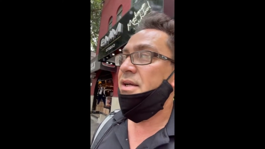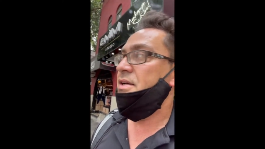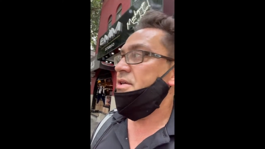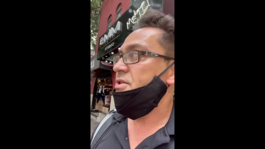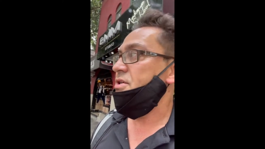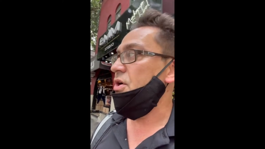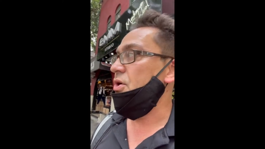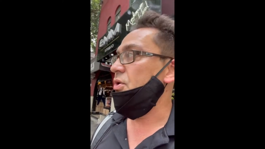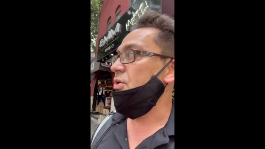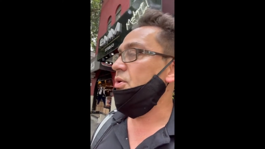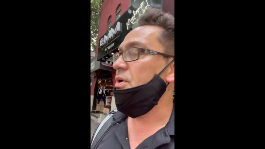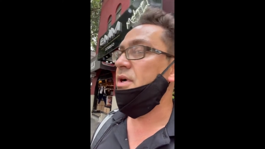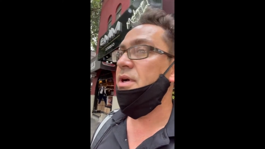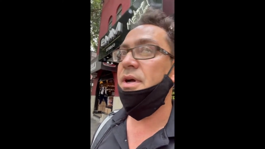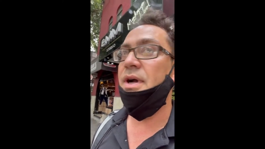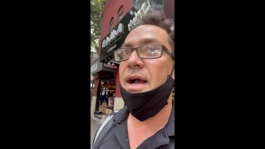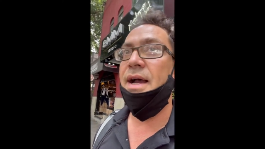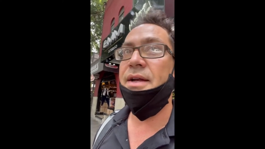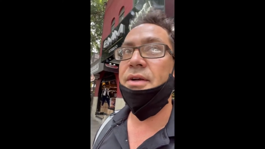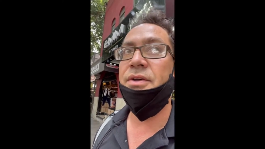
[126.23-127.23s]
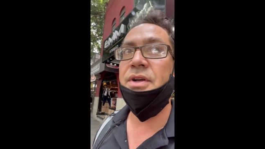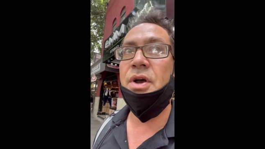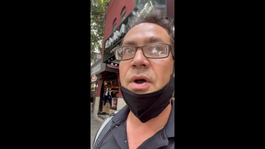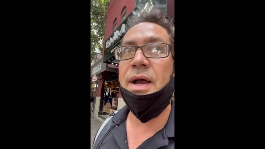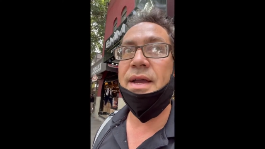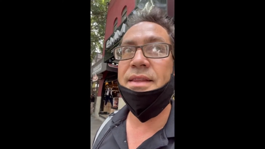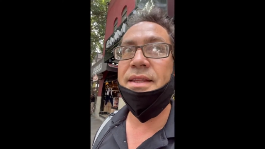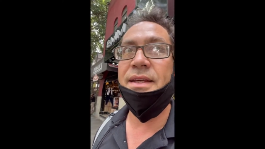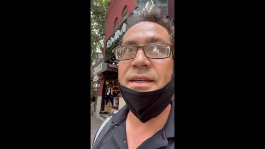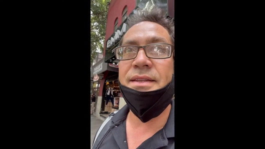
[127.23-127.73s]
So I don't know. I
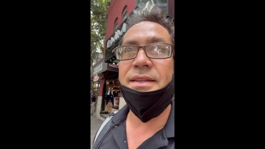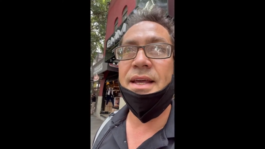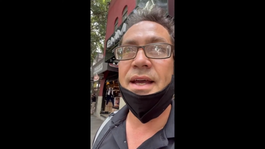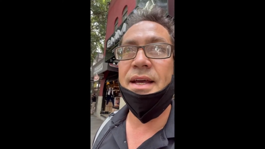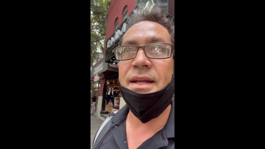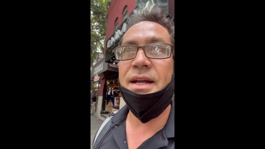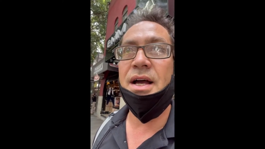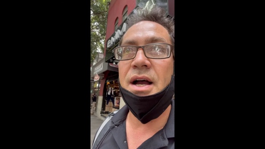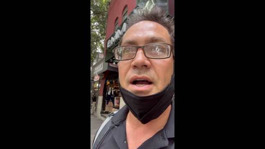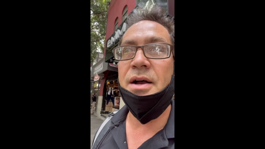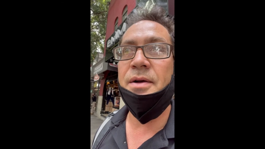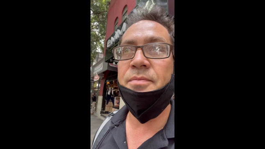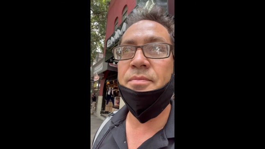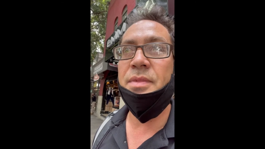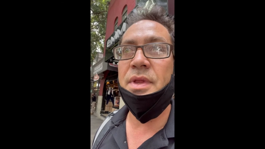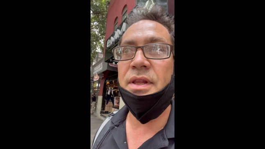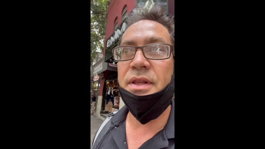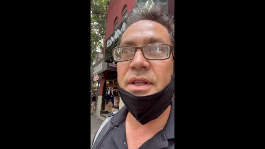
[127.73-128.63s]
think that um,